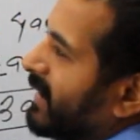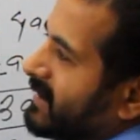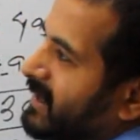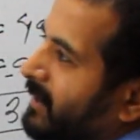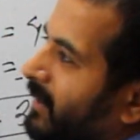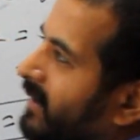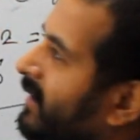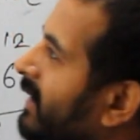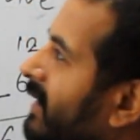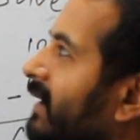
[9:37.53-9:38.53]
thing is
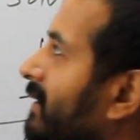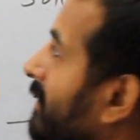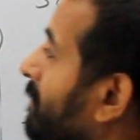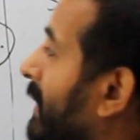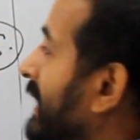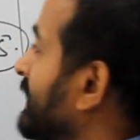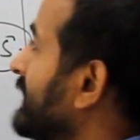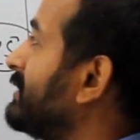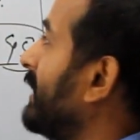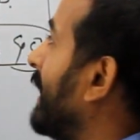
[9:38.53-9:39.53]
given. By
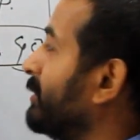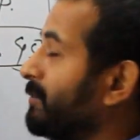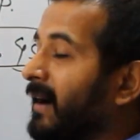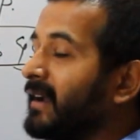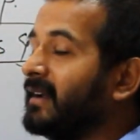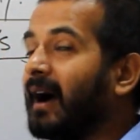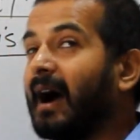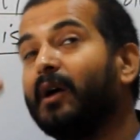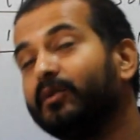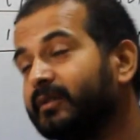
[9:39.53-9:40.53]
this you have to find
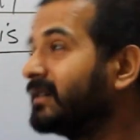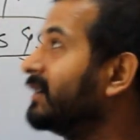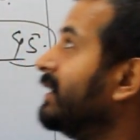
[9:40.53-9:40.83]
out